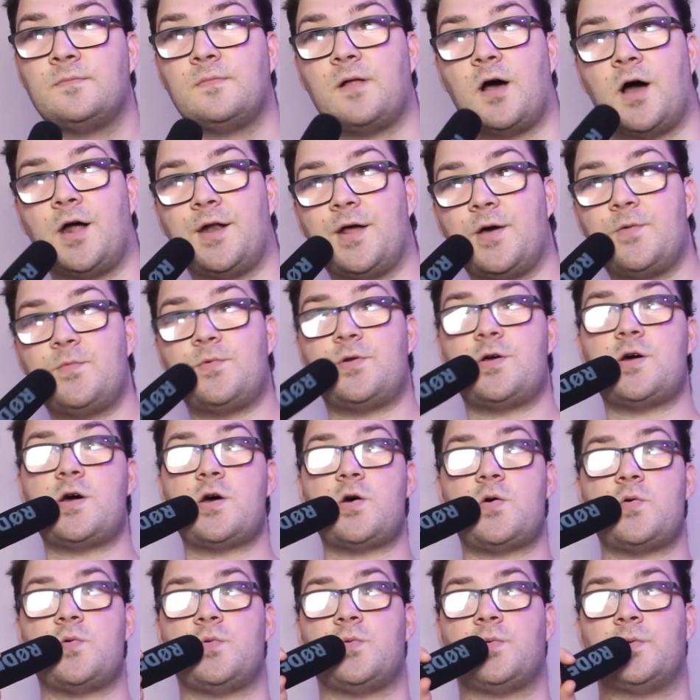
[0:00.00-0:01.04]
I don't
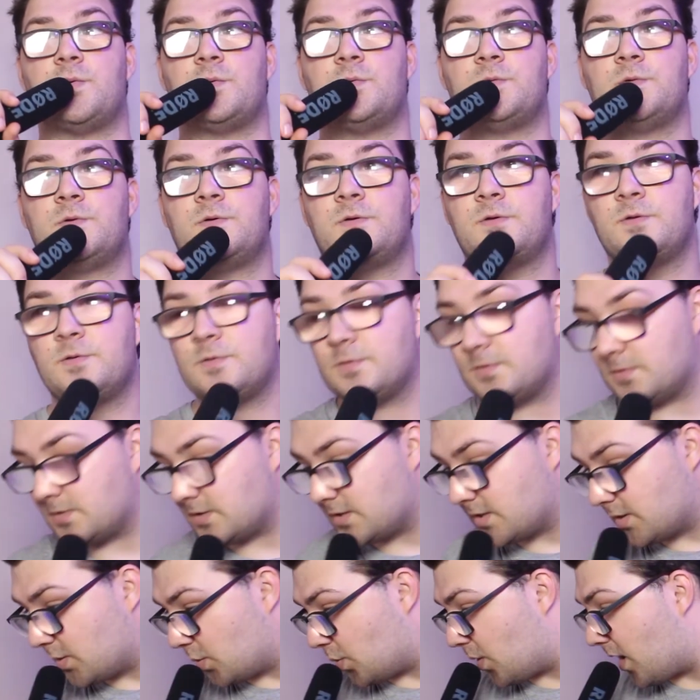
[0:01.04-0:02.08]
know.
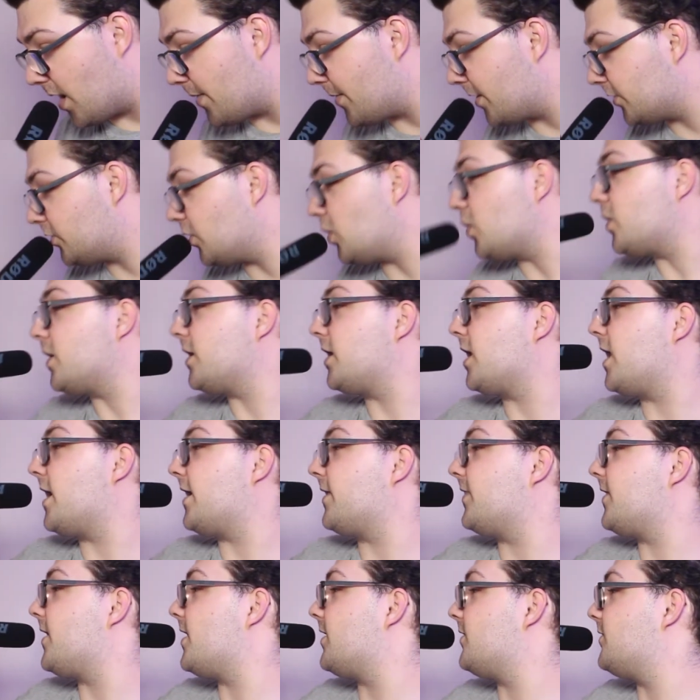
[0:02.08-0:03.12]
Why am I talking like
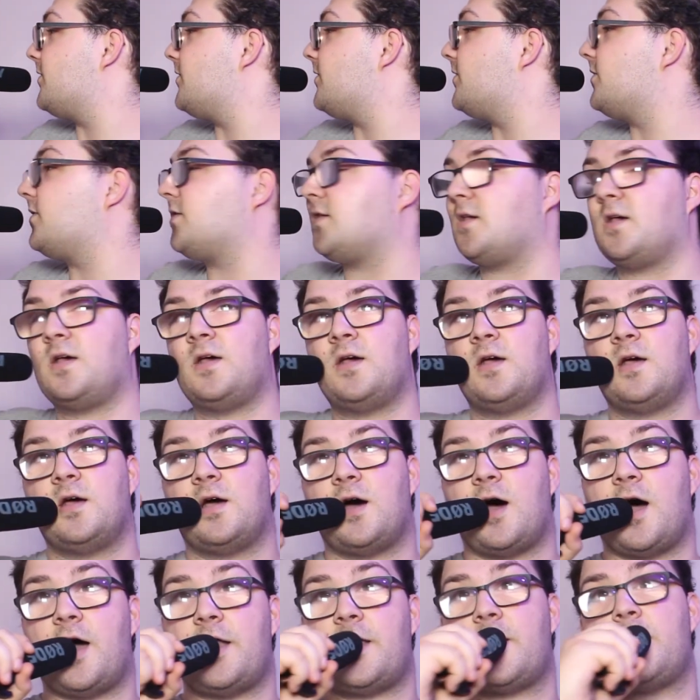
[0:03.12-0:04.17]
this?
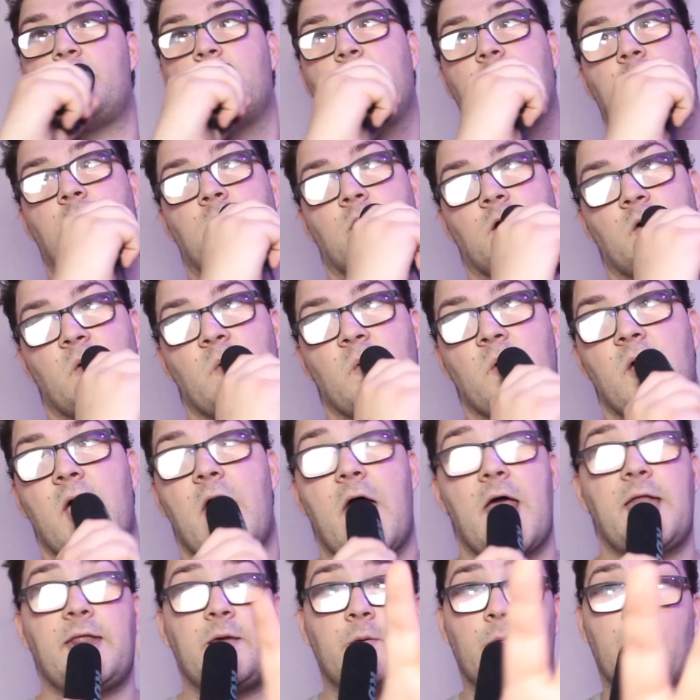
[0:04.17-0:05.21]
I don't know.
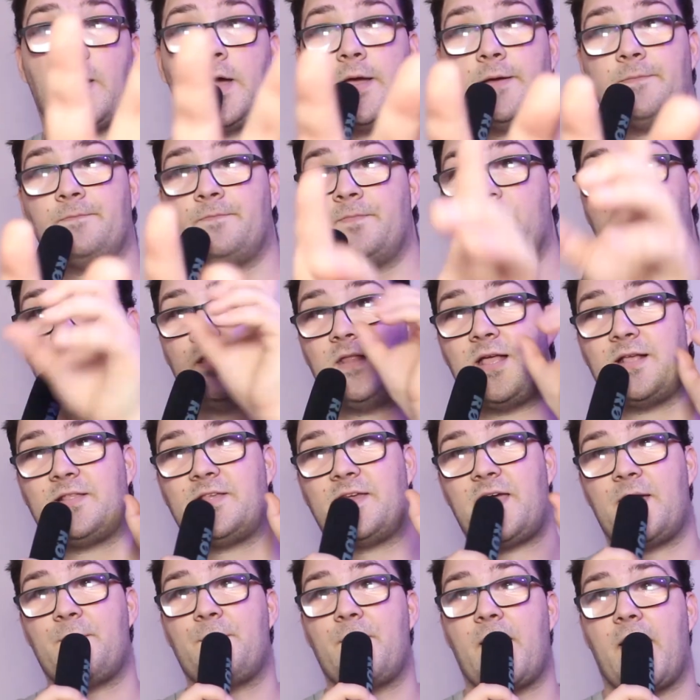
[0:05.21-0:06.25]
Anyway, let's
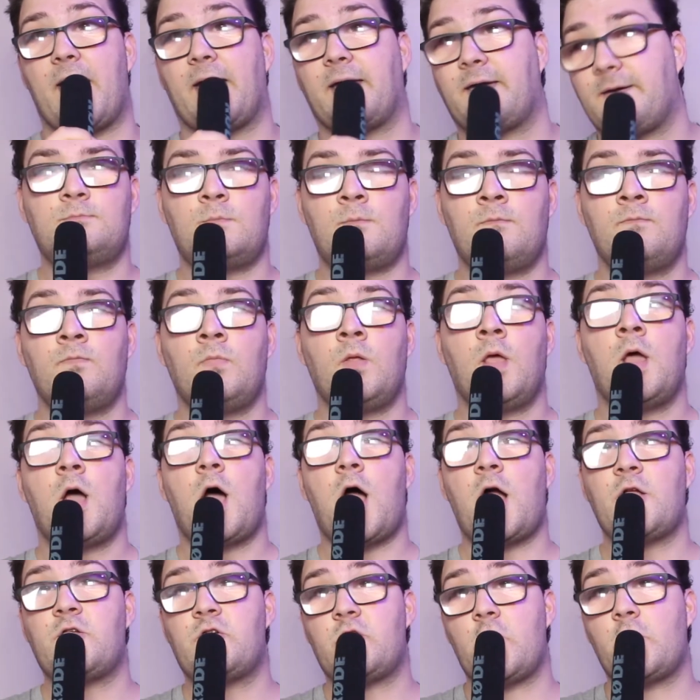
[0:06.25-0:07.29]
get back.
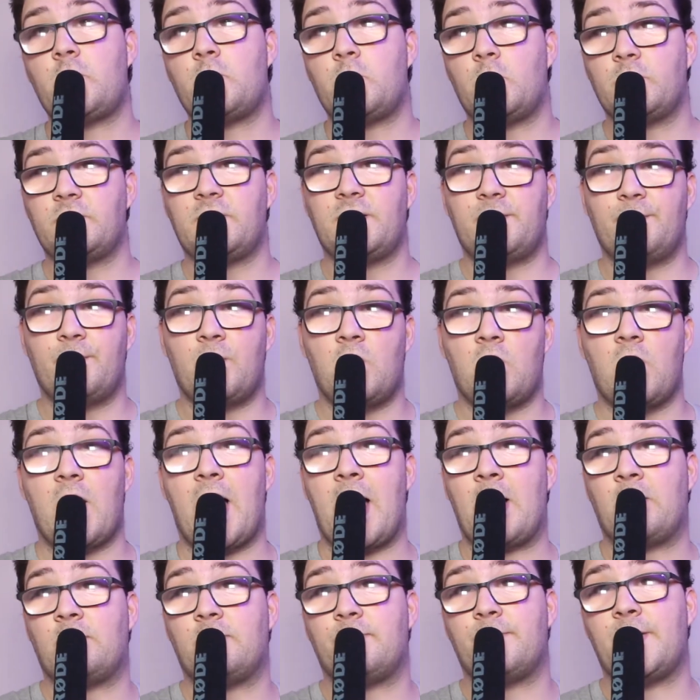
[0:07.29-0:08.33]
I just wanted more
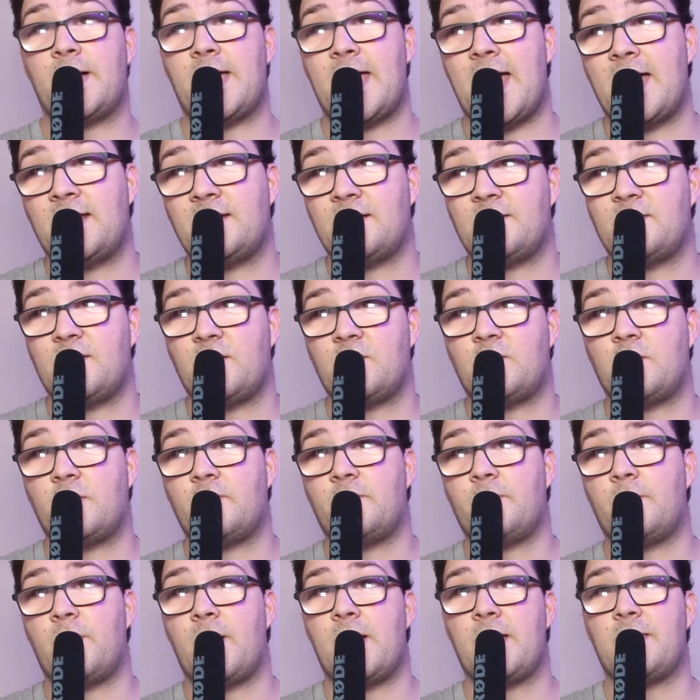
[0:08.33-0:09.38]
out of my editing
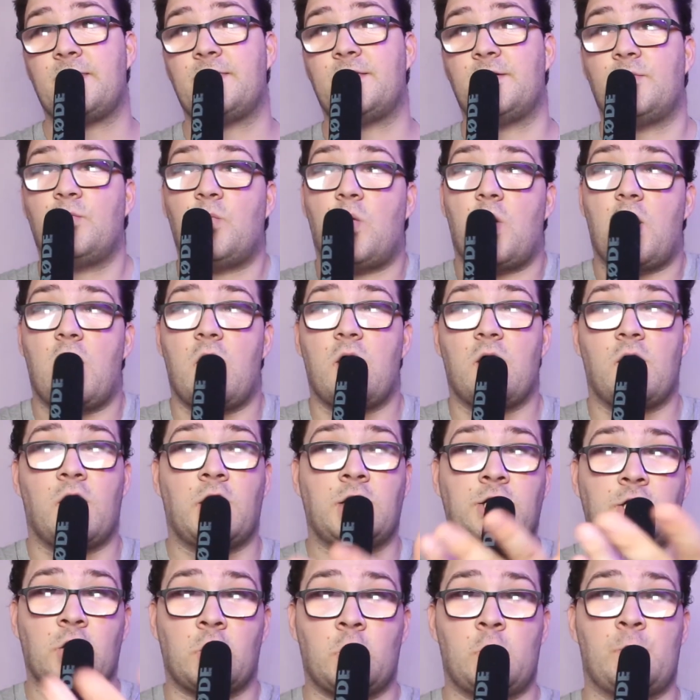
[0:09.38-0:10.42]
software than what
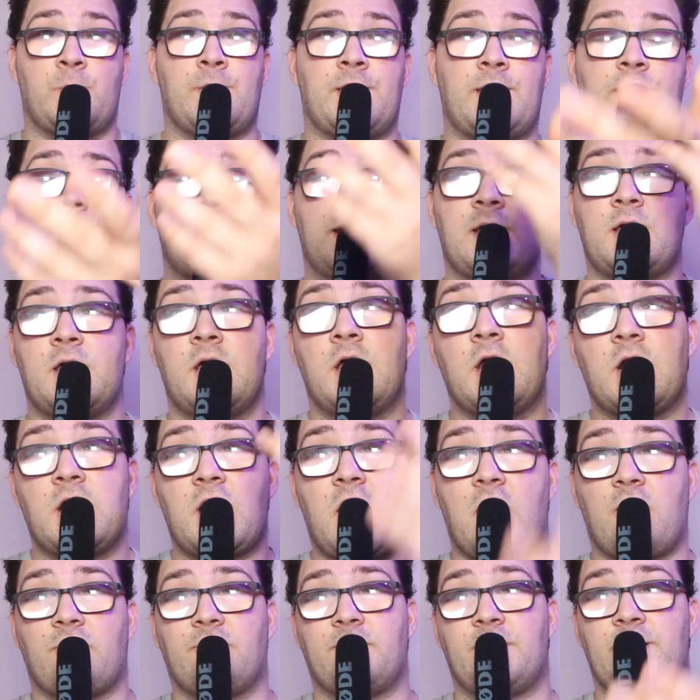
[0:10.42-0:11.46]
Adobe
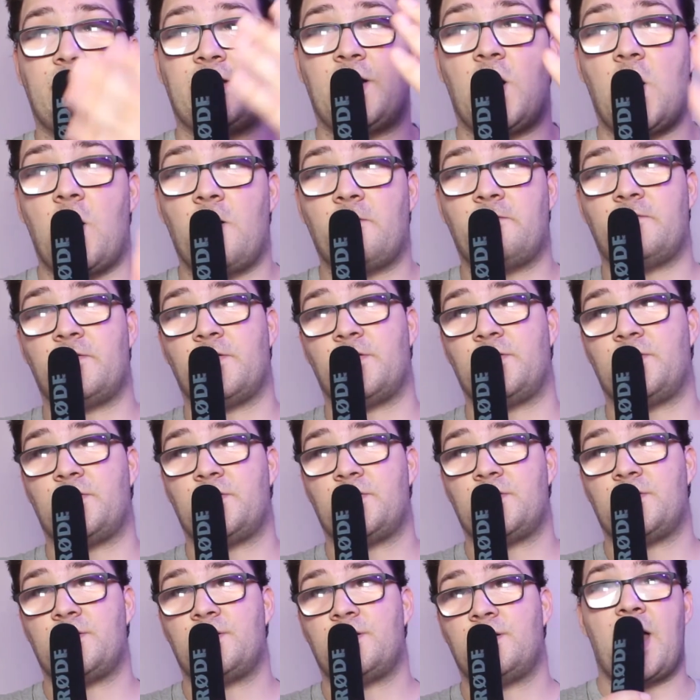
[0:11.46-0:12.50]
currently
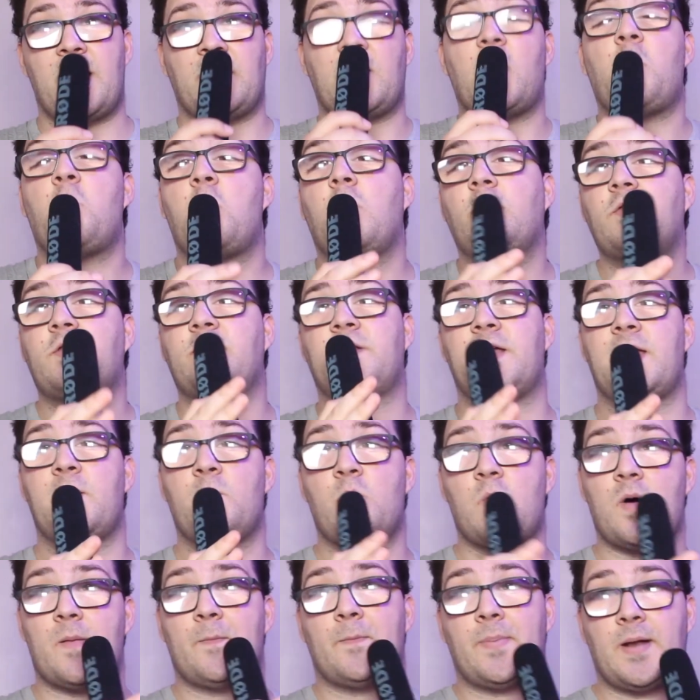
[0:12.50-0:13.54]
offers. And I wanted it
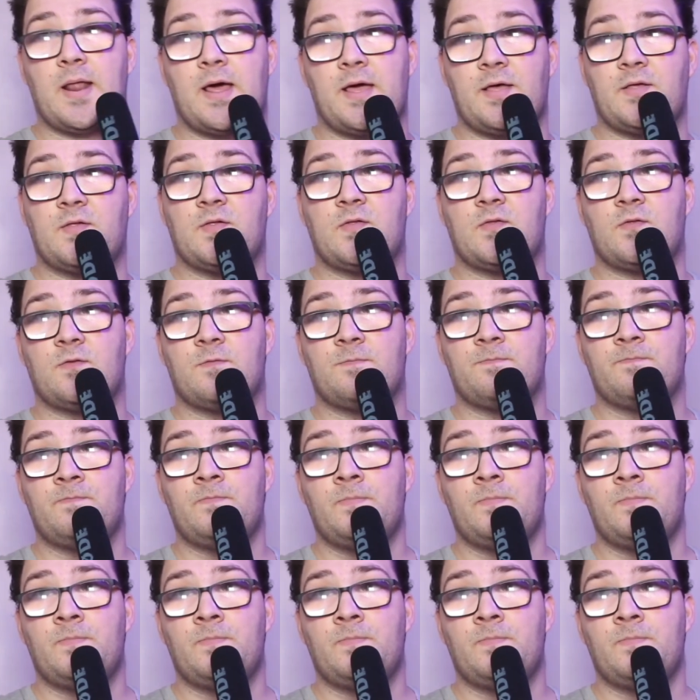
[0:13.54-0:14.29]
in one place.